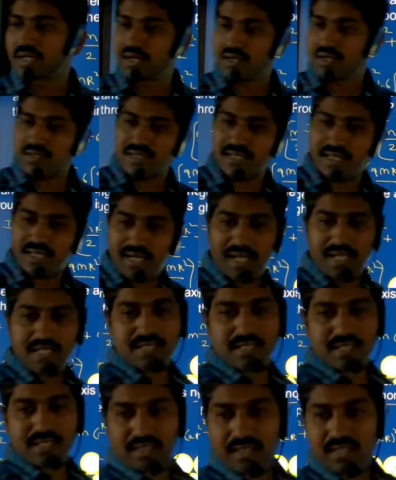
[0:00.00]
because they are
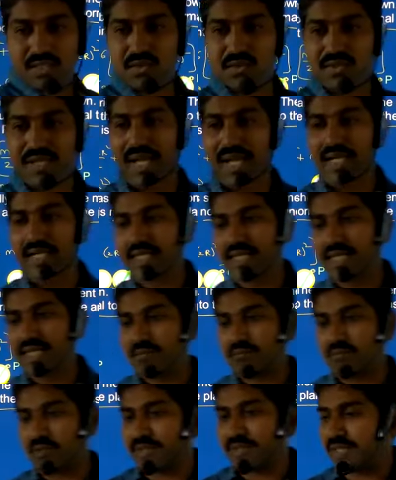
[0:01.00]
asking us to
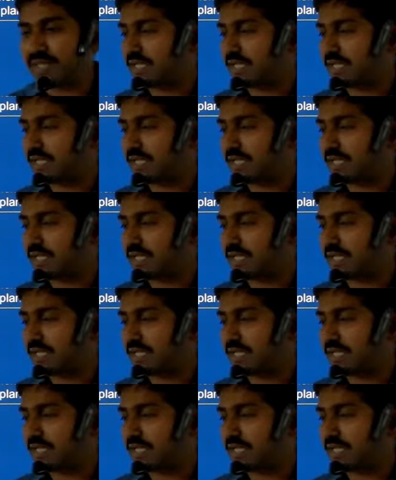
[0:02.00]
calculate